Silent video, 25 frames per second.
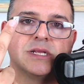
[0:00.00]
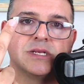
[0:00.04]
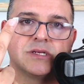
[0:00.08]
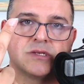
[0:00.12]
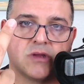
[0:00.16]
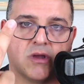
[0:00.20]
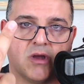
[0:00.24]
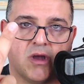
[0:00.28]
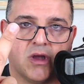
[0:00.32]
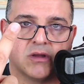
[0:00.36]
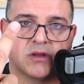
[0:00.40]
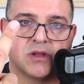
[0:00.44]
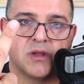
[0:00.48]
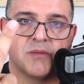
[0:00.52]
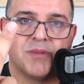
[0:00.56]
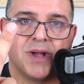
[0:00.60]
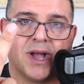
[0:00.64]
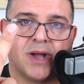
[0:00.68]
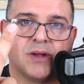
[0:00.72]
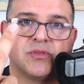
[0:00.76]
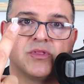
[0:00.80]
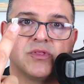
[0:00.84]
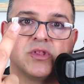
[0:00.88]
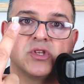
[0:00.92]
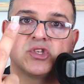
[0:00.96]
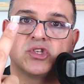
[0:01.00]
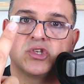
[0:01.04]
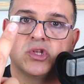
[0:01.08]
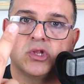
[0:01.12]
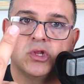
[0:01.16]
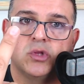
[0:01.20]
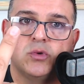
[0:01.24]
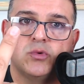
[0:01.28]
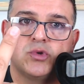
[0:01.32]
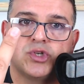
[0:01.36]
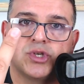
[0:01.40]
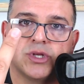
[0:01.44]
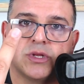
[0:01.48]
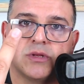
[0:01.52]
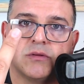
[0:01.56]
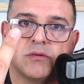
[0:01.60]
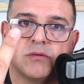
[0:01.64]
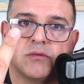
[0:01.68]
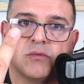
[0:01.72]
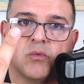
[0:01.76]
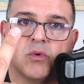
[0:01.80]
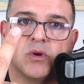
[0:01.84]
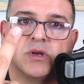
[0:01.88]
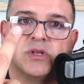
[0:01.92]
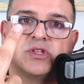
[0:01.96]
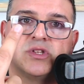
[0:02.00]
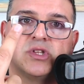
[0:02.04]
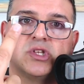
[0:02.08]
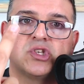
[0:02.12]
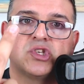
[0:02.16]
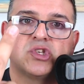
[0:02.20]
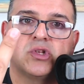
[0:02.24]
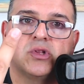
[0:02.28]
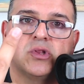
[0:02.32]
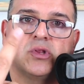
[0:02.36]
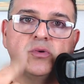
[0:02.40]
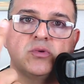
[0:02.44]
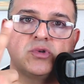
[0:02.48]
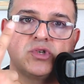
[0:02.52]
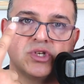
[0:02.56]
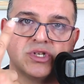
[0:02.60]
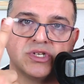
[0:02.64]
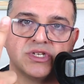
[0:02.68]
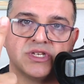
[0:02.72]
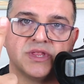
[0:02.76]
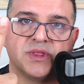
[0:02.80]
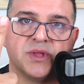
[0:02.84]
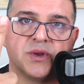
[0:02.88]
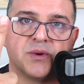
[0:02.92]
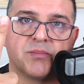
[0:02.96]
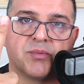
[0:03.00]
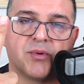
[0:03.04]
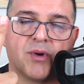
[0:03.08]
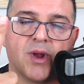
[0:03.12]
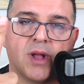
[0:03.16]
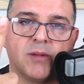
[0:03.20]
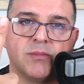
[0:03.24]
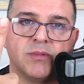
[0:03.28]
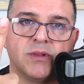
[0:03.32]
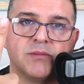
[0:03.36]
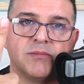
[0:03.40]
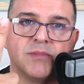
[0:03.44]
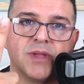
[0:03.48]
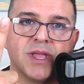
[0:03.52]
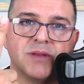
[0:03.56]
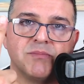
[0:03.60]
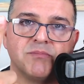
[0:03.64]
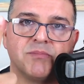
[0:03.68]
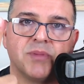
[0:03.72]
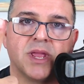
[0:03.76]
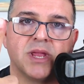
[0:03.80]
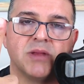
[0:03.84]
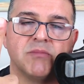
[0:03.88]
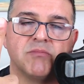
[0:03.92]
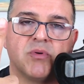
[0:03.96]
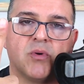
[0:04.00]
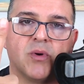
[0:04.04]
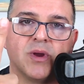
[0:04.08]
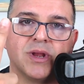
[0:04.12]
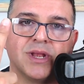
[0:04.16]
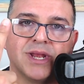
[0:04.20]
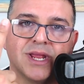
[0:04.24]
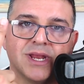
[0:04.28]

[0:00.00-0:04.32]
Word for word: talk about the solution. What is the solution to their problem and pain point